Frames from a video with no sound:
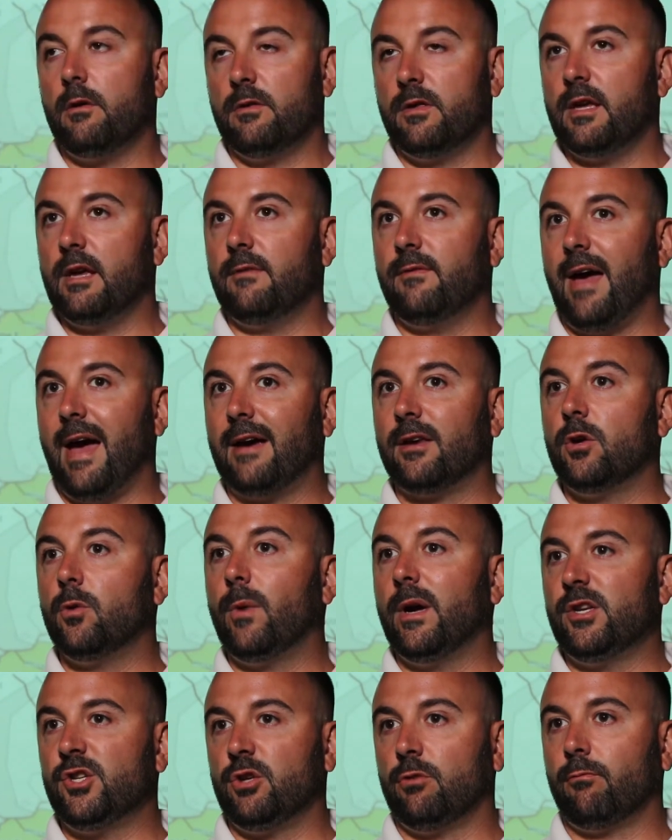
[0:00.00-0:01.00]
The
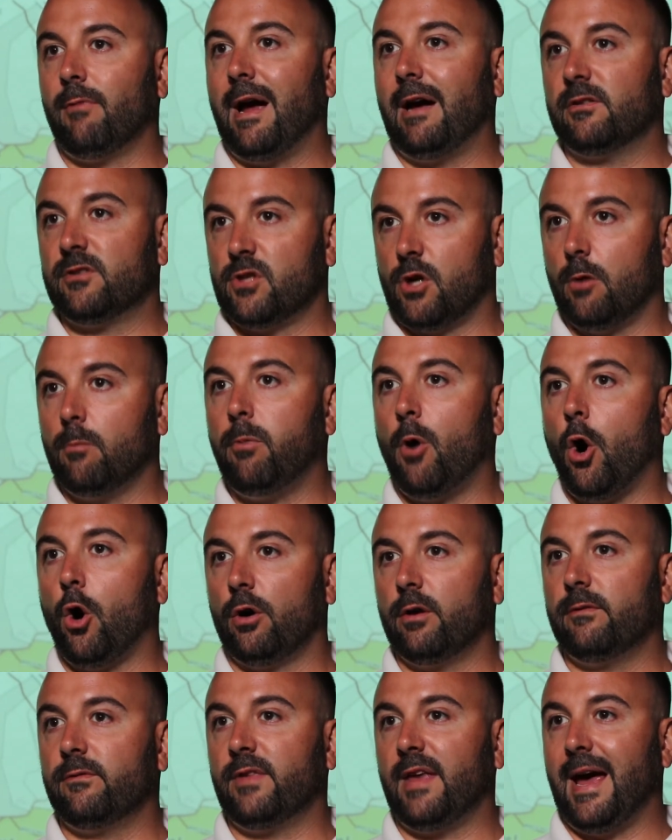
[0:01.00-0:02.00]
evacuation routes are part
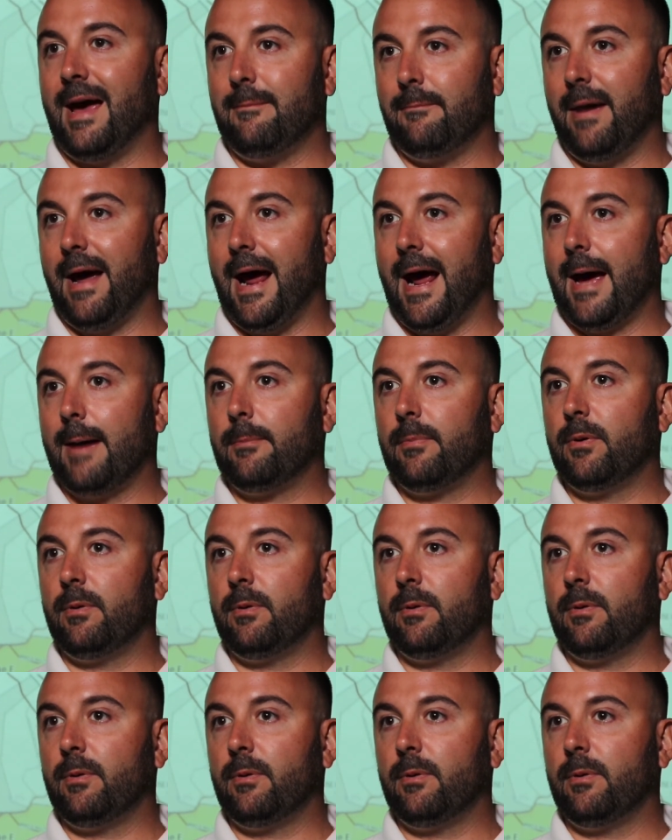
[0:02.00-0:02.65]
of that map.